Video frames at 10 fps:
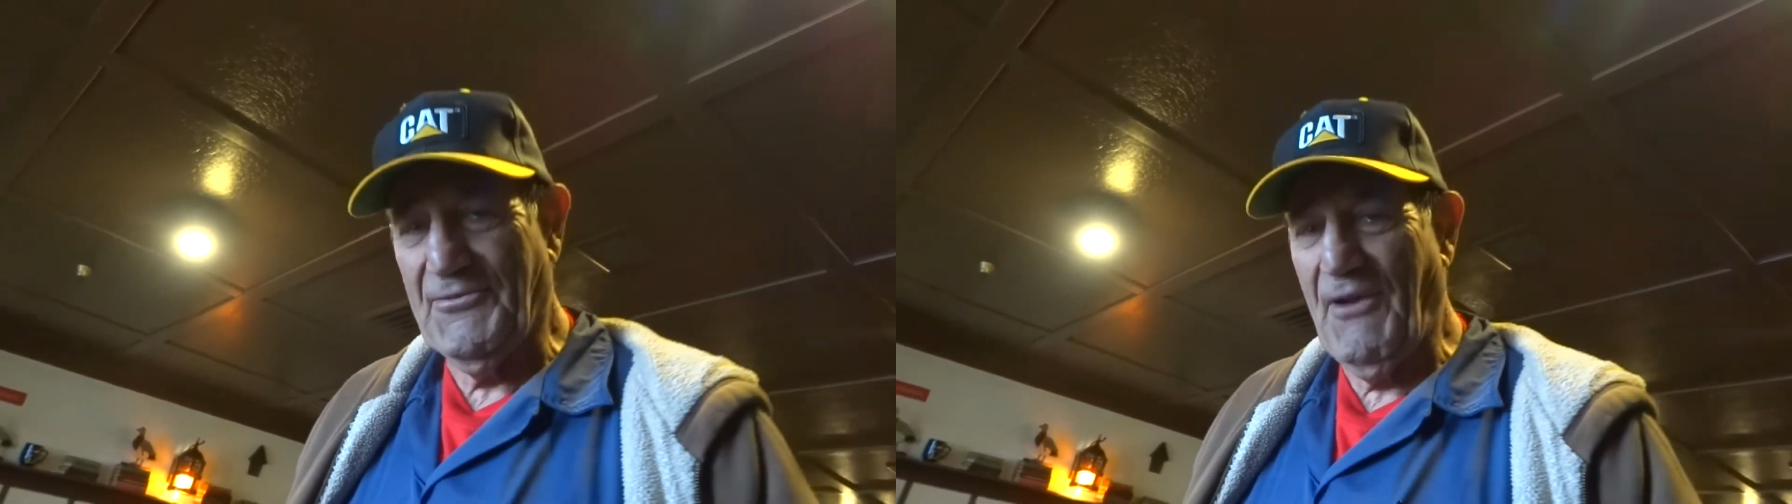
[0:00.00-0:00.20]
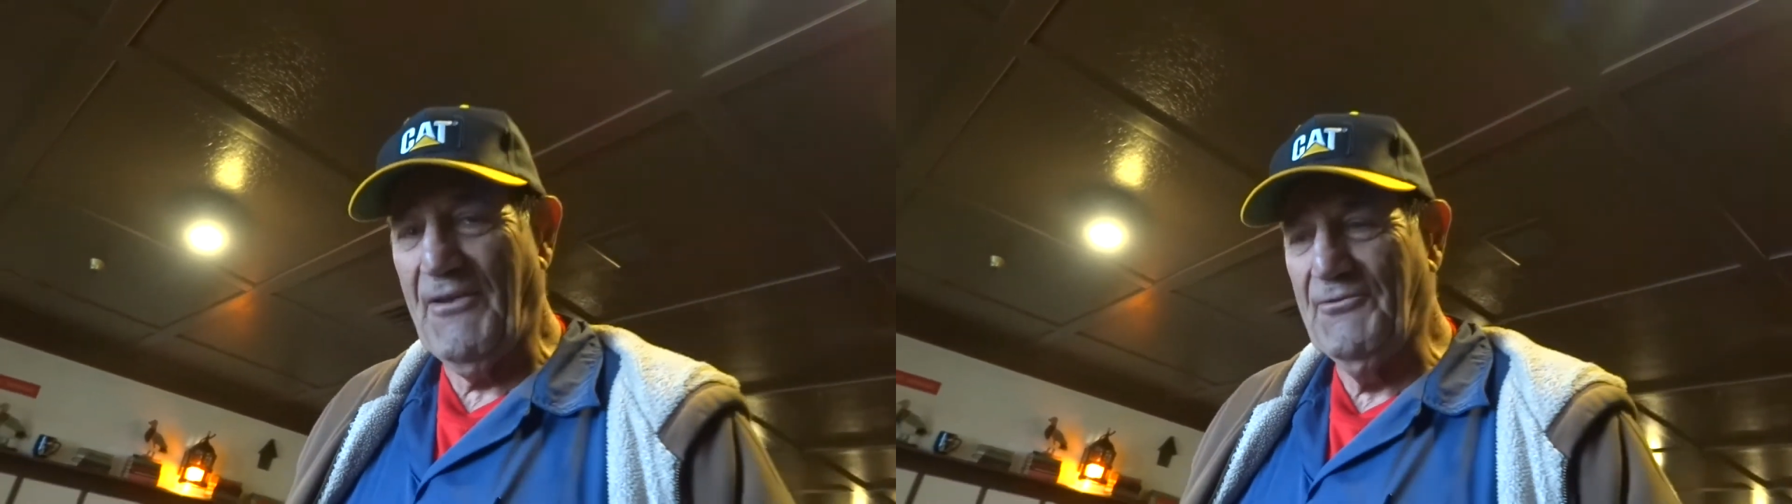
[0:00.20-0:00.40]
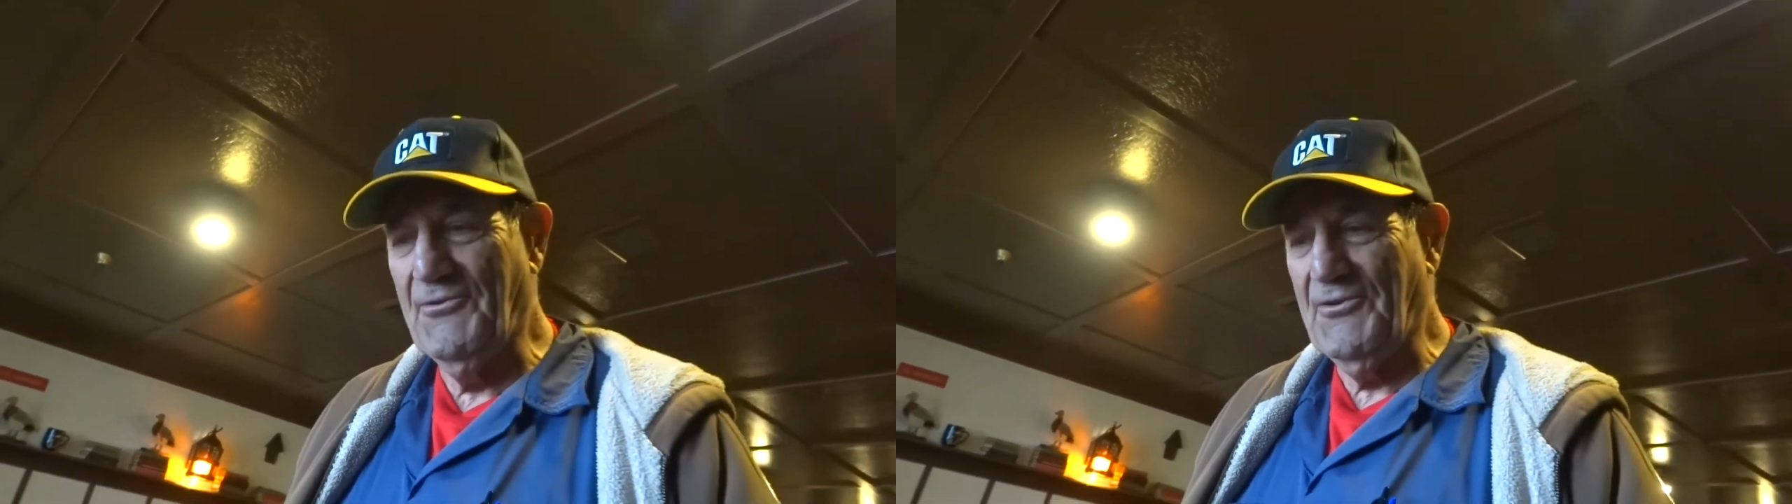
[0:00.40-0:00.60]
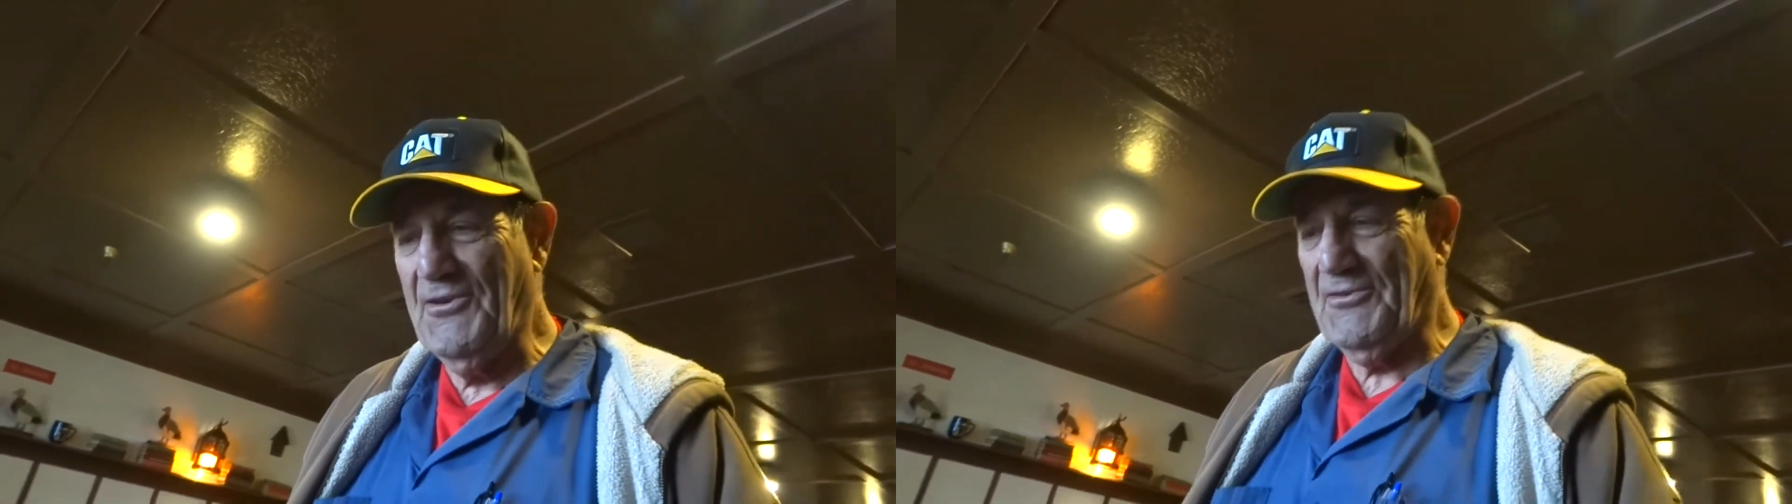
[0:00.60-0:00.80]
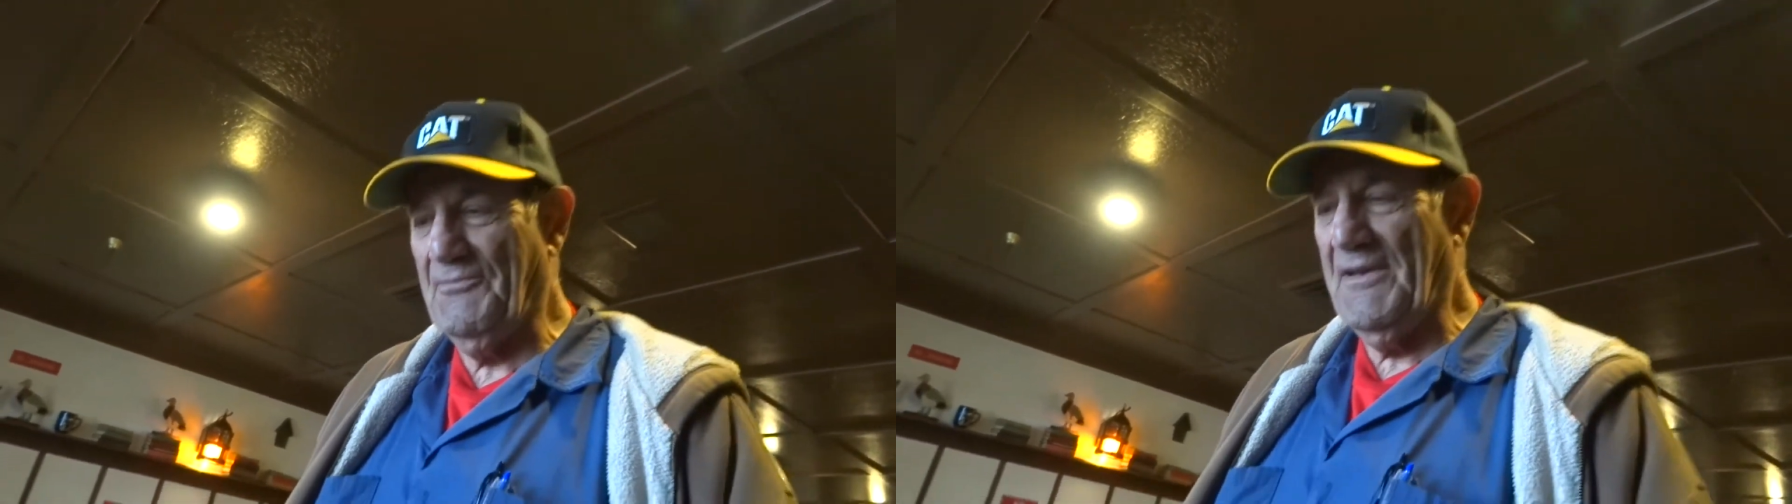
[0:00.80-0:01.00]
Ren
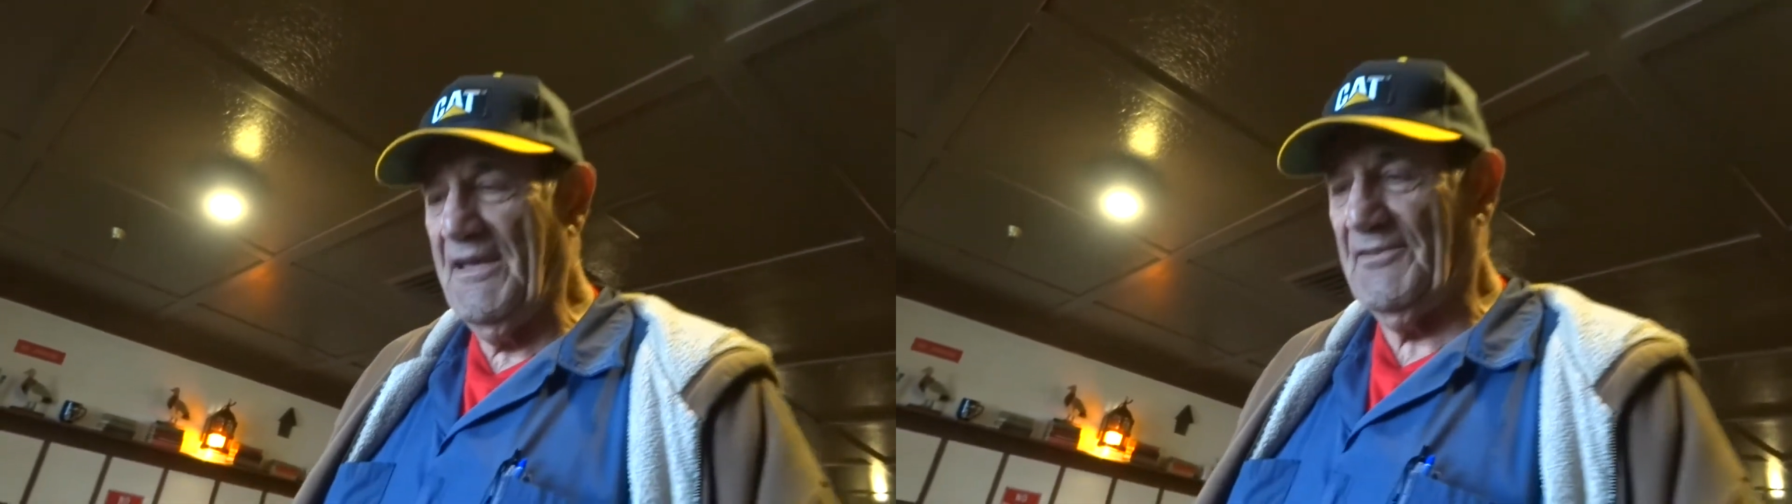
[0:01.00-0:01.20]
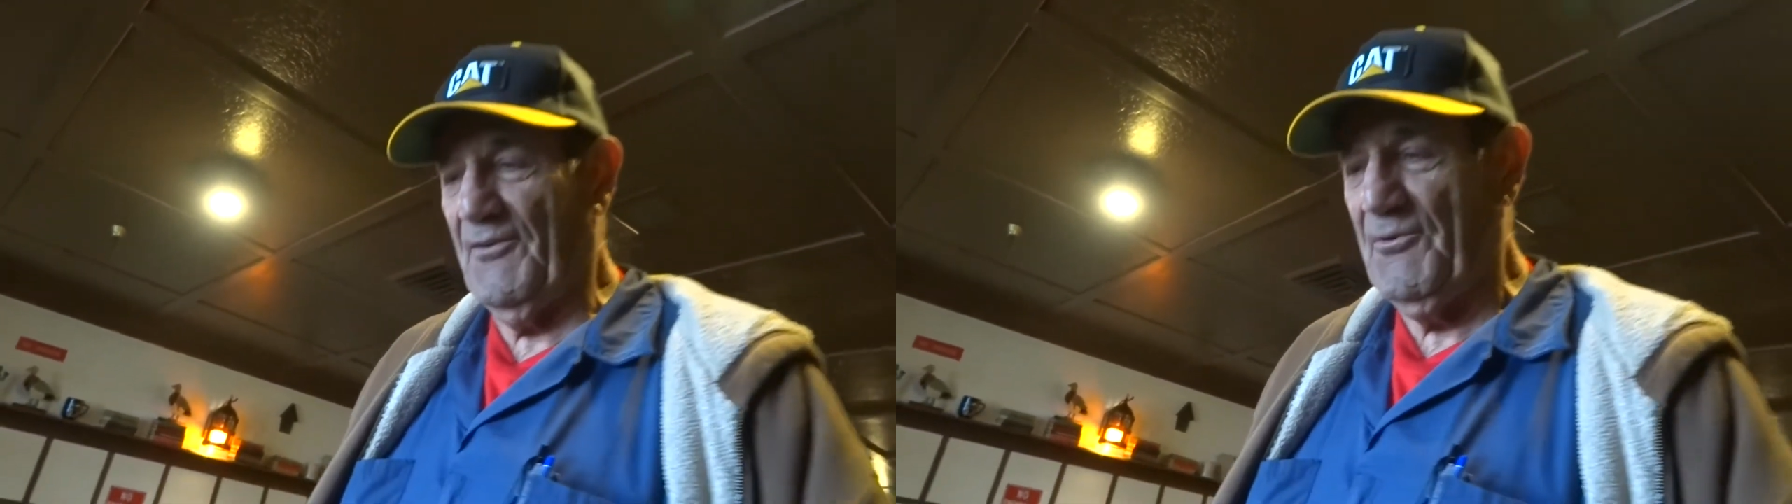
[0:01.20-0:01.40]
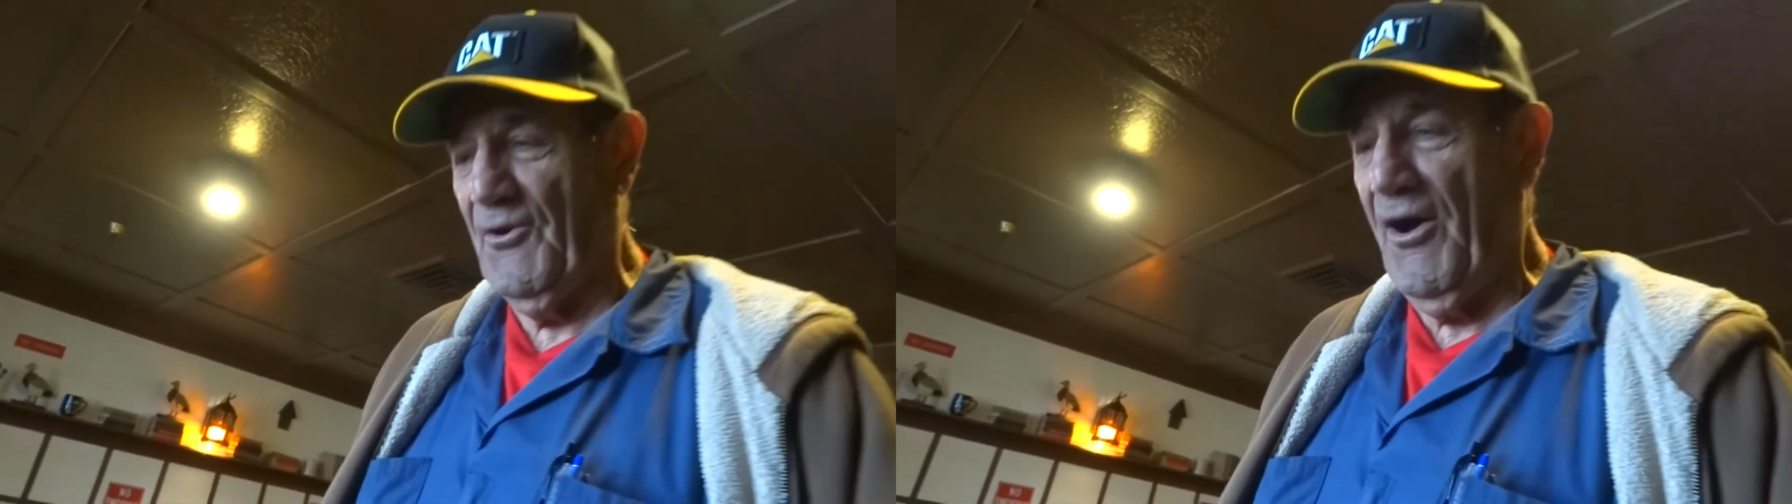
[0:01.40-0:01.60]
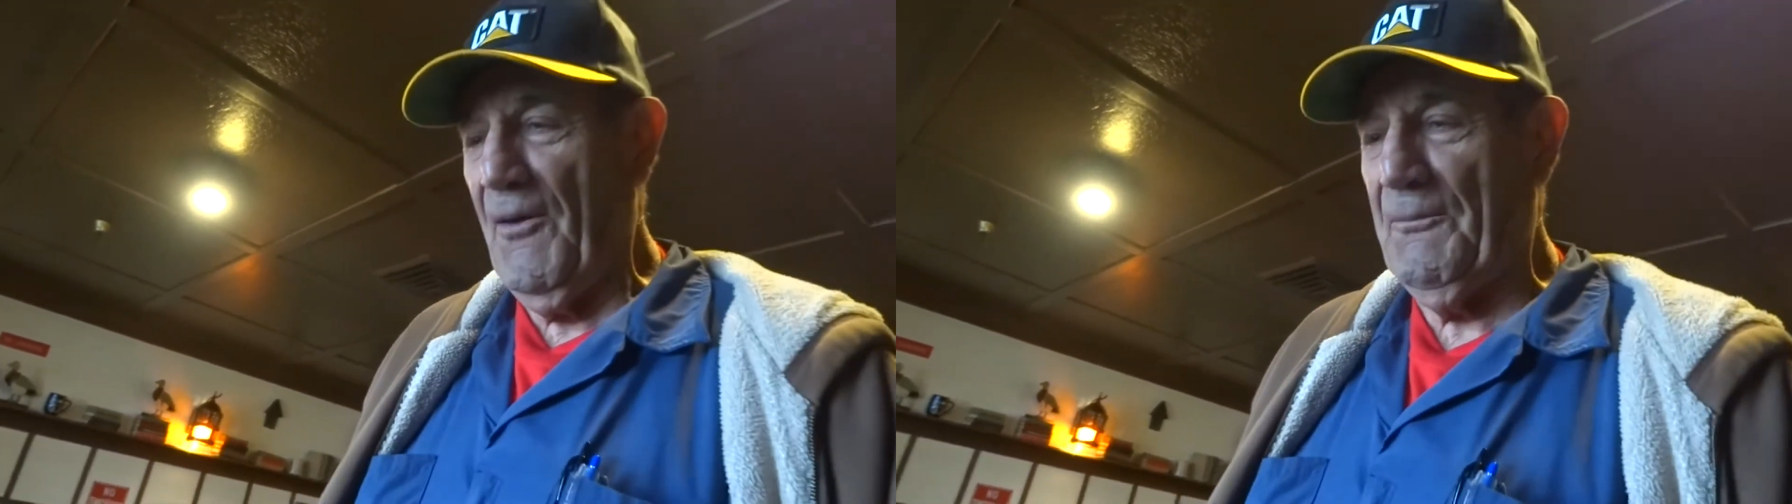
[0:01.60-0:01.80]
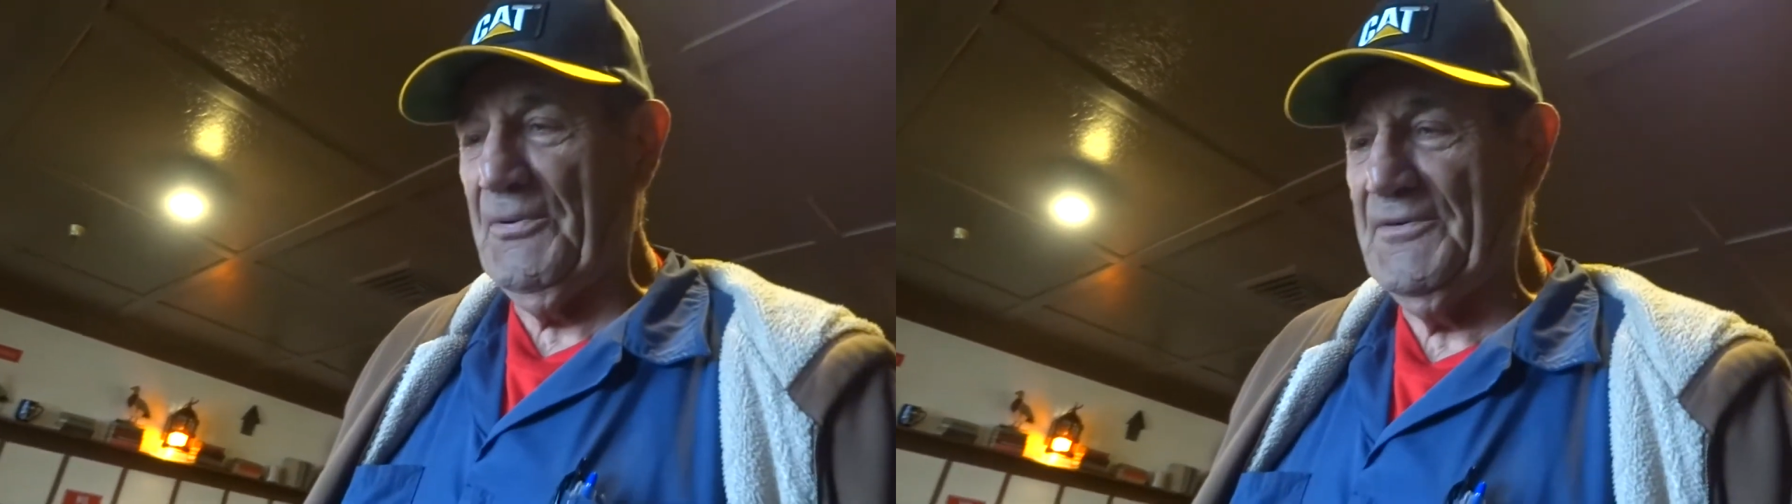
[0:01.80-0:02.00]
Nunes, and me, and we were all